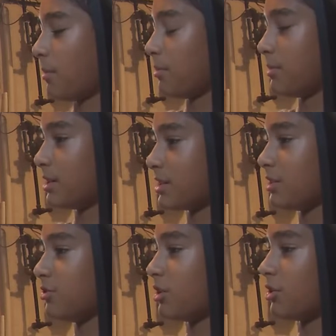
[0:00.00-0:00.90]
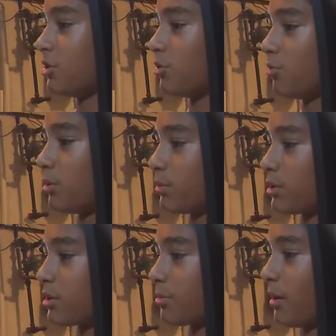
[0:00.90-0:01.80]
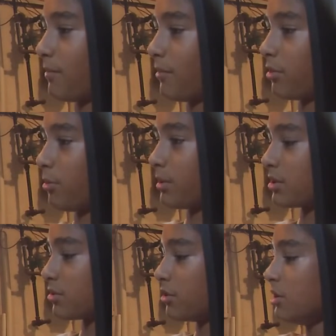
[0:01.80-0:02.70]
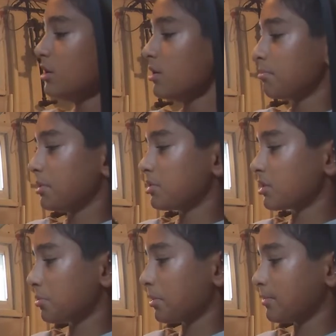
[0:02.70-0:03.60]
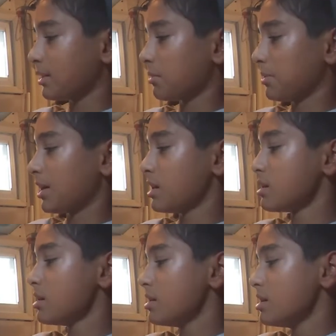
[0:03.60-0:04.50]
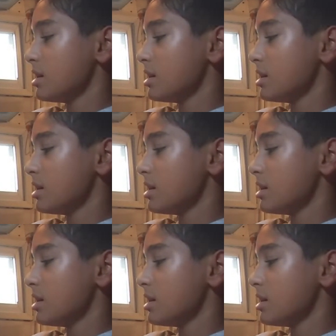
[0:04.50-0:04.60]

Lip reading: problem because I do not know what's the problem with your mixer. But you saw the problem at the beginning,